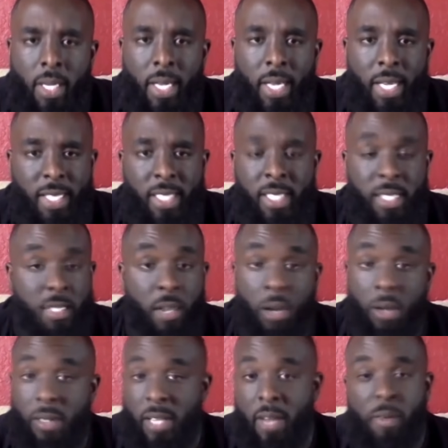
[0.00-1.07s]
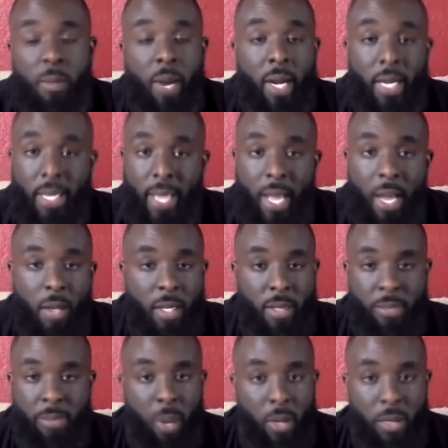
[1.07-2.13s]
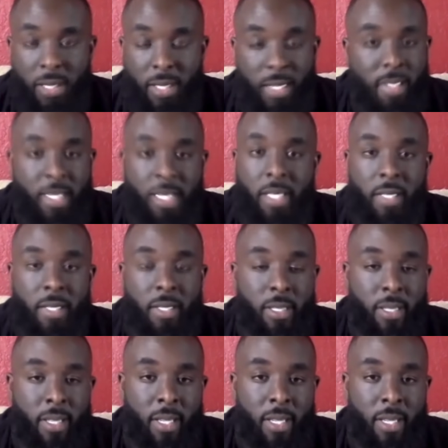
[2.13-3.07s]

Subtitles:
And she just turns everybody down and bursts into tears.